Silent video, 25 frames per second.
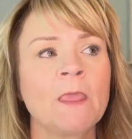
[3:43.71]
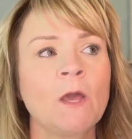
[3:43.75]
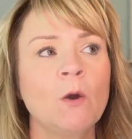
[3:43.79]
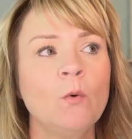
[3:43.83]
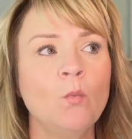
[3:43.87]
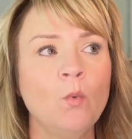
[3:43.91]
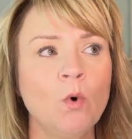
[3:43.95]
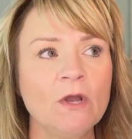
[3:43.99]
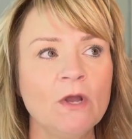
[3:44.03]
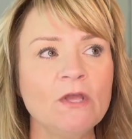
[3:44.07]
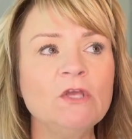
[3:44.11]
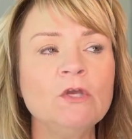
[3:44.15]

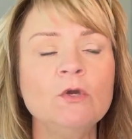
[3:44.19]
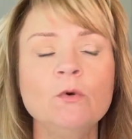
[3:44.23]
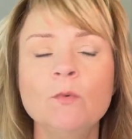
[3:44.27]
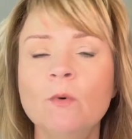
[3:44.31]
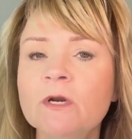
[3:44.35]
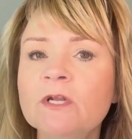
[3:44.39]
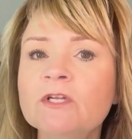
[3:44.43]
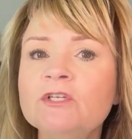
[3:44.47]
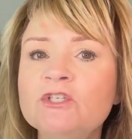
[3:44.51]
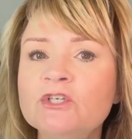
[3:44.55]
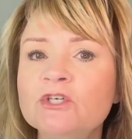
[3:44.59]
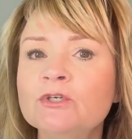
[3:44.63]
What you
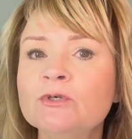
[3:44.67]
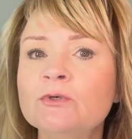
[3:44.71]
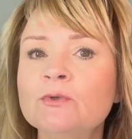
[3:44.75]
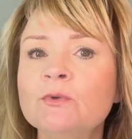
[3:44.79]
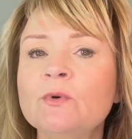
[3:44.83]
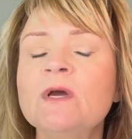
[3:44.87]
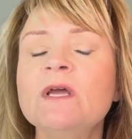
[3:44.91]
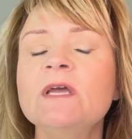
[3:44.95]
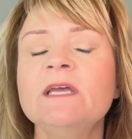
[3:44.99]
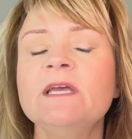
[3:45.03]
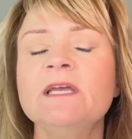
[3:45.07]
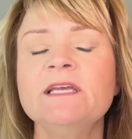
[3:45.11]
want to
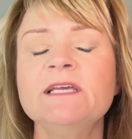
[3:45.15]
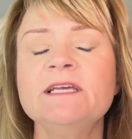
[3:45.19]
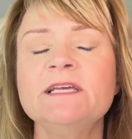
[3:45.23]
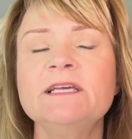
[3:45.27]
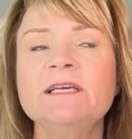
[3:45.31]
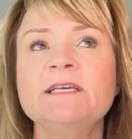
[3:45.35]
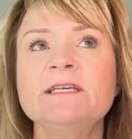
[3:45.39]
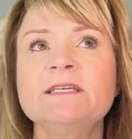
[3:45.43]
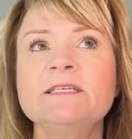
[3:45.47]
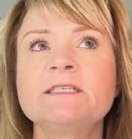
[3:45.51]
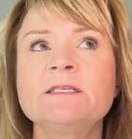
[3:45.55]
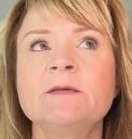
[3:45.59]
do
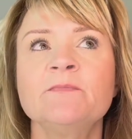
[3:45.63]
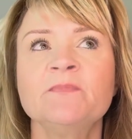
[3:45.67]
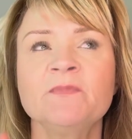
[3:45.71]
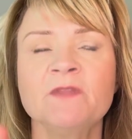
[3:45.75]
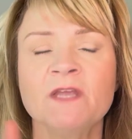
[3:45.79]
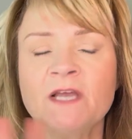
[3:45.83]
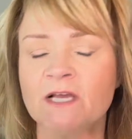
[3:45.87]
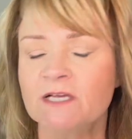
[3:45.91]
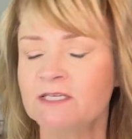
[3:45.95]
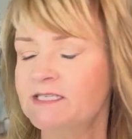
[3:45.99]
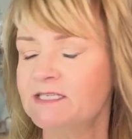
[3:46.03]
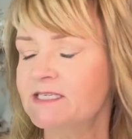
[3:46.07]
is,
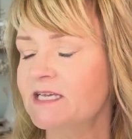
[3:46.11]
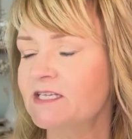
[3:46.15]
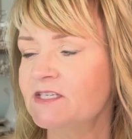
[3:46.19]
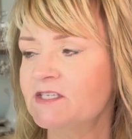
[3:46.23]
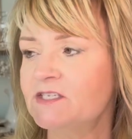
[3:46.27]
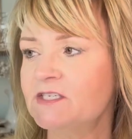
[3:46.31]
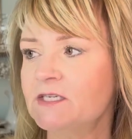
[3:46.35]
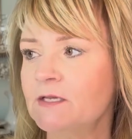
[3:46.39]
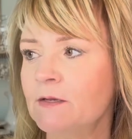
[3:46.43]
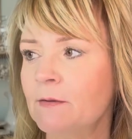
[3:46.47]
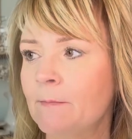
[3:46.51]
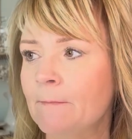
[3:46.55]

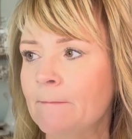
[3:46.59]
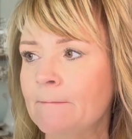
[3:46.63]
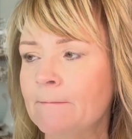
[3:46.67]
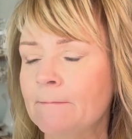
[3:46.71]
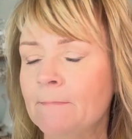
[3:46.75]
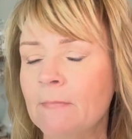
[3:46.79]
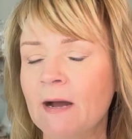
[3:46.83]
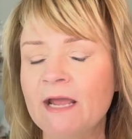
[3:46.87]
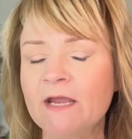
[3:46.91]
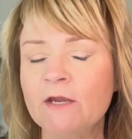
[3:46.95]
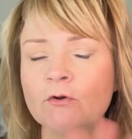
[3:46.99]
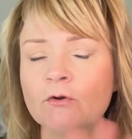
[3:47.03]
since
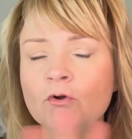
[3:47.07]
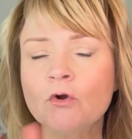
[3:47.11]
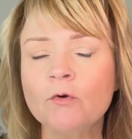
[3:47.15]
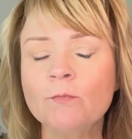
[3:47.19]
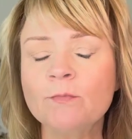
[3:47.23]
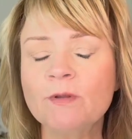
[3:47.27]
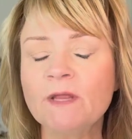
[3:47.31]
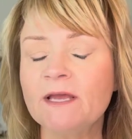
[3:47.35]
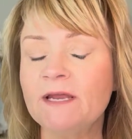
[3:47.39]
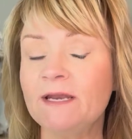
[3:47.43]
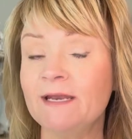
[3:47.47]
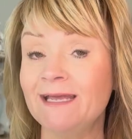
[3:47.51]

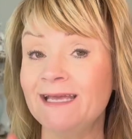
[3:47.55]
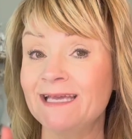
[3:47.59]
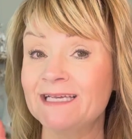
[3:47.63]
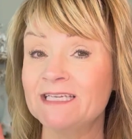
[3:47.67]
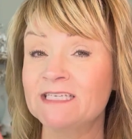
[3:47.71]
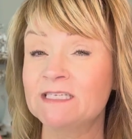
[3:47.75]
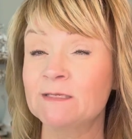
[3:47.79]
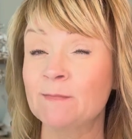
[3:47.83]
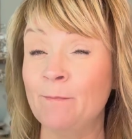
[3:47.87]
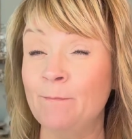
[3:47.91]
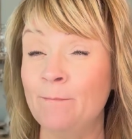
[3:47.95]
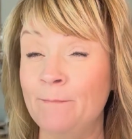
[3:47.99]
microblading
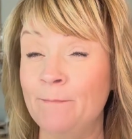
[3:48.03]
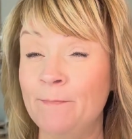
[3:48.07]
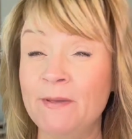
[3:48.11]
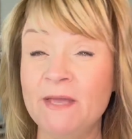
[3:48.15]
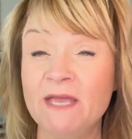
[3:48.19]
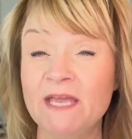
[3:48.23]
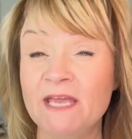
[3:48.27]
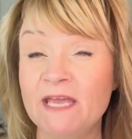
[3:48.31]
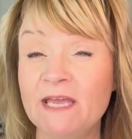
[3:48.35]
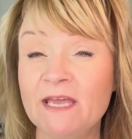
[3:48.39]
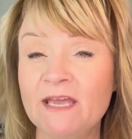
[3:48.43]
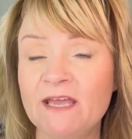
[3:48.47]
is
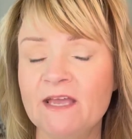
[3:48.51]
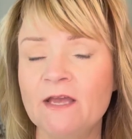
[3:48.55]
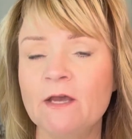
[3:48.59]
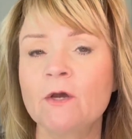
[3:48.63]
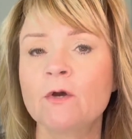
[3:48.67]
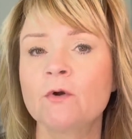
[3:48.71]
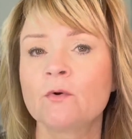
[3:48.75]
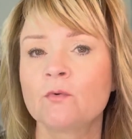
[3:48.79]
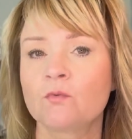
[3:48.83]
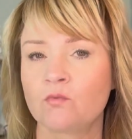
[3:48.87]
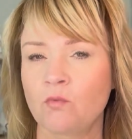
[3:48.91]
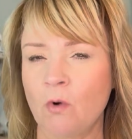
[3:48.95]

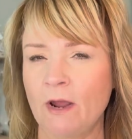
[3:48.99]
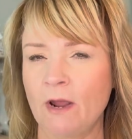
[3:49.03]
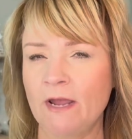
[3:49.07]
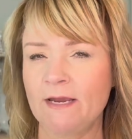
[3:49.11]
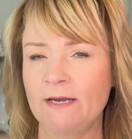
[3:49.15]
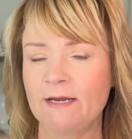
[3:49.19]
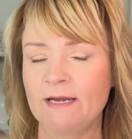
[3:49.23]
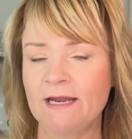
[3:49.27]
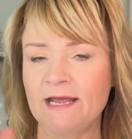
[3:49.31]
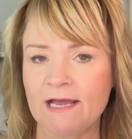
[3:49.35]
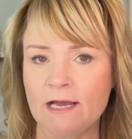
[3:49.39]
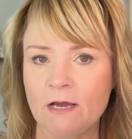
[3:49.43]
big
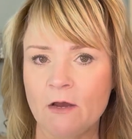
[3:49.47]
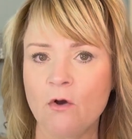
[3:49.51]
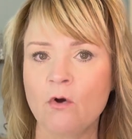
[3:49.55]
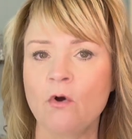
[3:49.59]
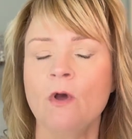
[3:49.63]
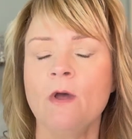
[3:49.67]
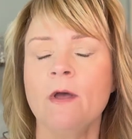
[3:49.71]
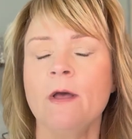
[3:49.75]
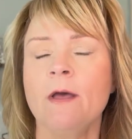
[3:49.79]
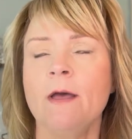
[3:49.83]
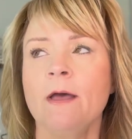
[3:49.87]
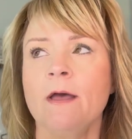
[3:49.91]
right
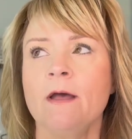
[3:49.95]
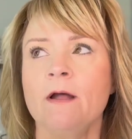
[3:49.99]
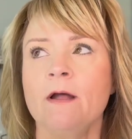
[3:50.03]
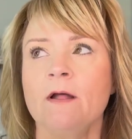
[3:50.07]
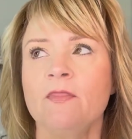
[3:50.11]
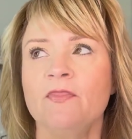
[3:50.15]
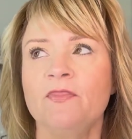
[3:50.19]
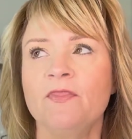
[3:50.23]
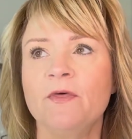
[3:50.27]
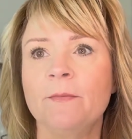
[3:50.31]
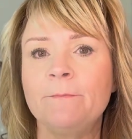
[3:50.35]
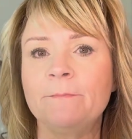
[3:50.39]
now,
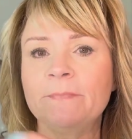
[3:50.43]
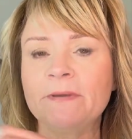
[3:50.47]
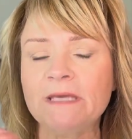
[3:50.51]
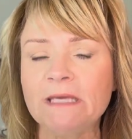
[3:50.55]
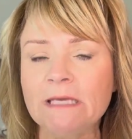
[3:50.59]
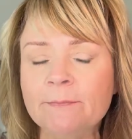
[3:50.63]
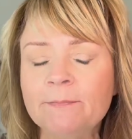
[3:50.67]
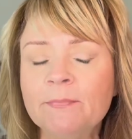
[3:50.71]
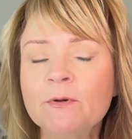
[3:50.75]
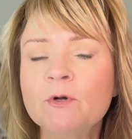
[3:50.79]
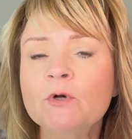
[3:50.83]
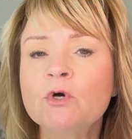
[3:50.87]
the
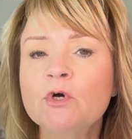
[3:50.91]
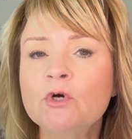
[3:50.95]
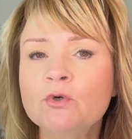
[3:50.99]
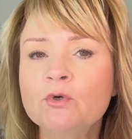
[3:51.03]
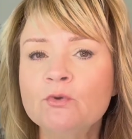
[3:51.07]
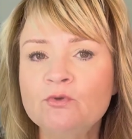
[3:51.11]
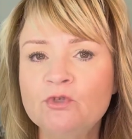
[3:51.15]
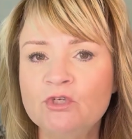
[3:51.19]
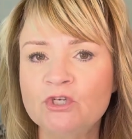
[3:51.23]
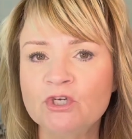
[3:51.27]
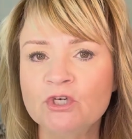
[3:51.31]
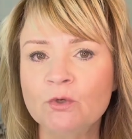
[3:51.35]
people
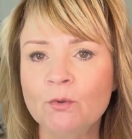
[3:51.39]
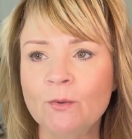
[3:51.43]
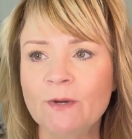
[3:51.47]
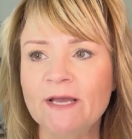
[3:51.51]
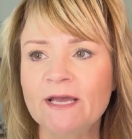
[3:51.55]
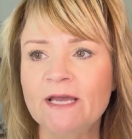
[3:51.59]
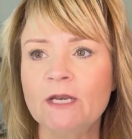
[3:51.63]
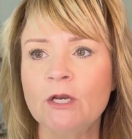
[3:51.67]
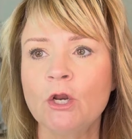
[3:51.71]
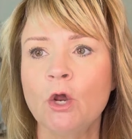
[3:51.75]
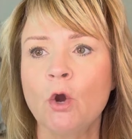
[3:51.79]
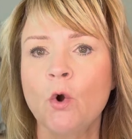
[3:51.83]
who do
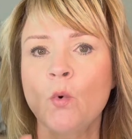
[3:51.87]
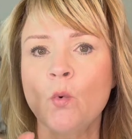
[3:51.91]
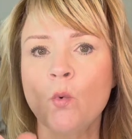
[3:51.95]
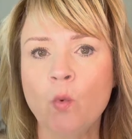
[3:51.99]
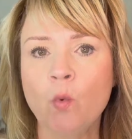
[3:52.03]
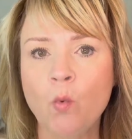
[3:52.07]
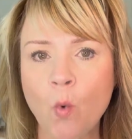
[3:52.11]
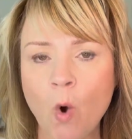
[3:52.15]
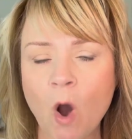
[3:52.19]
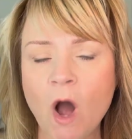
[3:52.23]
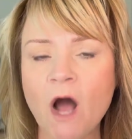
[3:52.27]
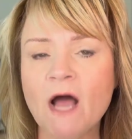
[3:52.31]
it
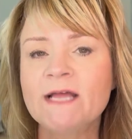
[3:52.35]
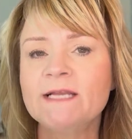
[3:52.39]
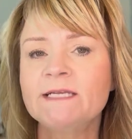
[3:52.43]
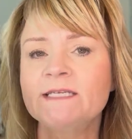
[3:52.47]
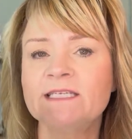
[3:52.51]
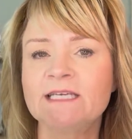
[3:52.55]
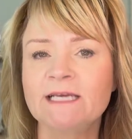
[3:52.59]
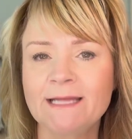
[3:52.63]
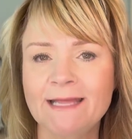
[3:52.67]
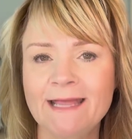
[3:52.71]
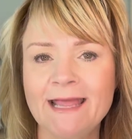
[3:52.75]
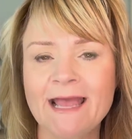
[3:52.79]
want
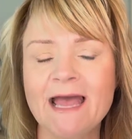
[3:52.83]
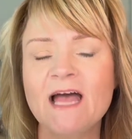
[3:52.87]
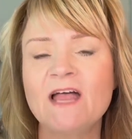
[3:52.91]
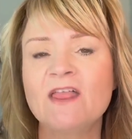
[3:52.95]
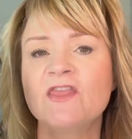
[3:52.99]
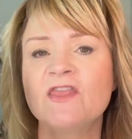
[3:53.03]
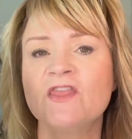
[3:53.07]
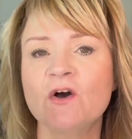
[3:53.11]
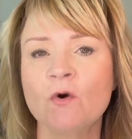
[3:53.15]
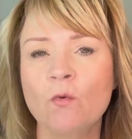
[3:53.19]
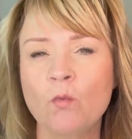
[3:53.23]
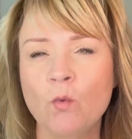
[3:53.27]
to
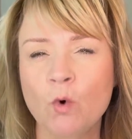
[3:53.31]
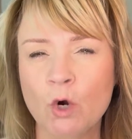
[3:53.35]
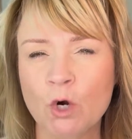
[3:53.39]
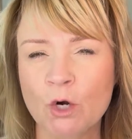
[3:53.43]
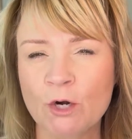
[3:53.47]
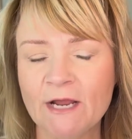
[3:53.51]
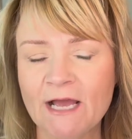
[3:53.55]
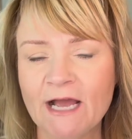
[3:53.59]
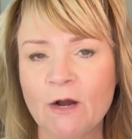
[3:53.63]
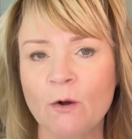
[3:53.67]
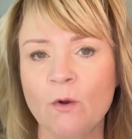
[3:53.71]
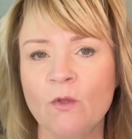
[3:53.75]
get the
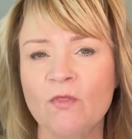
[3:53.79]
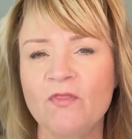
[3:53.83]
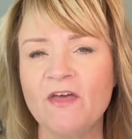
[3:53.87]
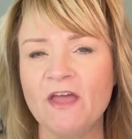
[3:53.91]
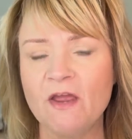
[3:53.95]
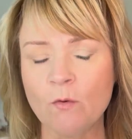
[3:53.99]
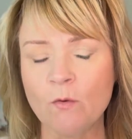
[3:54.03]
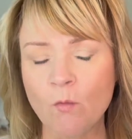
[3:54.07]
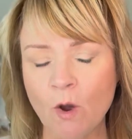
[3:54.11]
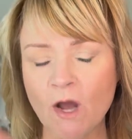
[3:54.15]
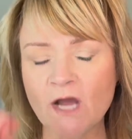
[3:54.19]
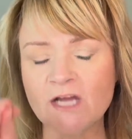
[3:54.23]
word out.
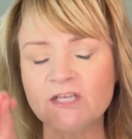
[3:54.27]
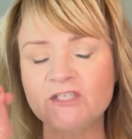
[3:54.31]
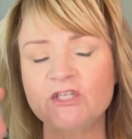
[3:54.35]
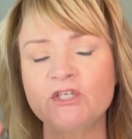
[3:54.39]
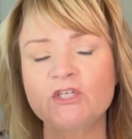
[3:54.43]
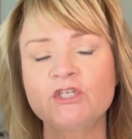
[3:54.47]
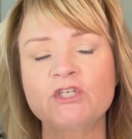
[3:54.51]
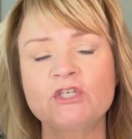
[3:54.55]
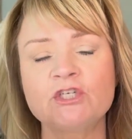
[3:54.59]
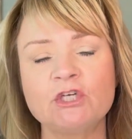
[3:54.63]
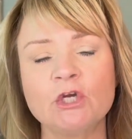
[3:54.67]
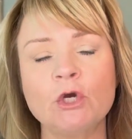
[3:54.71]
They want to
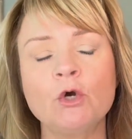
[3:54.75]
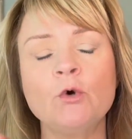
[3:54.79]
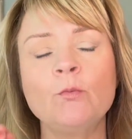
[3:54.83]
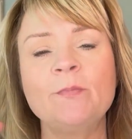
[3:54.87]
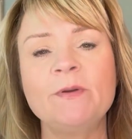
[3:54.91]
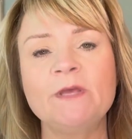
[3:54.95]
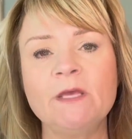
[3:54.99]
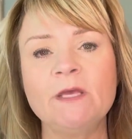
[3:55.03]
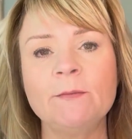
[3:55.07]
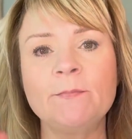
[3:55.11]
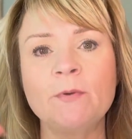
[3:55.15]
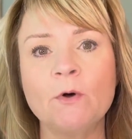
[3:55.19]
show
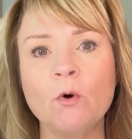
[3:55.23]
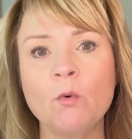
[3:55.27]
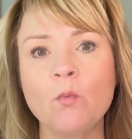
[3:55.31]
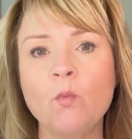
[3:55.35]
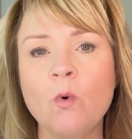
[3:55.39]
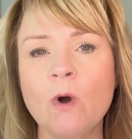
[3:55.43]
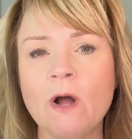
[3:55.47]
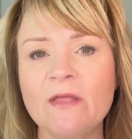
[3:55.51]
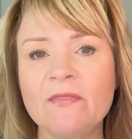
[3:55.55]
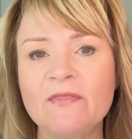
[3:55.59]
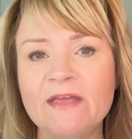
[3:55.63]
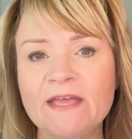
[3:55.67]
people
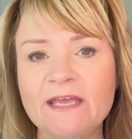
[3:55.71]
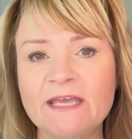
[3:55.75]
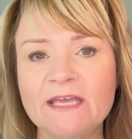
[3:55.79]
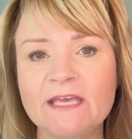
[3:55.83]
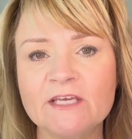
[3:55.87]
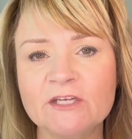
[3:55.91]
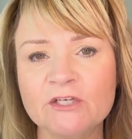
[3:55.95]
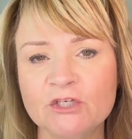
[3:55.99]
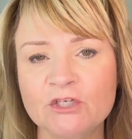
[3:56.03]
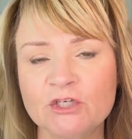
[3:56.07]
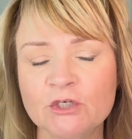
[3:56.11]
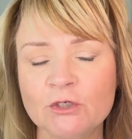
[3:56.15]
what they
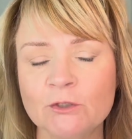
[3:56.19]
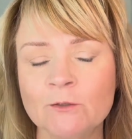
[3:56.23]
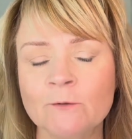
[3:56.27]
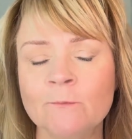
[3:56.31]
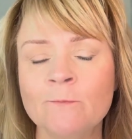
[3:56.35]
can do.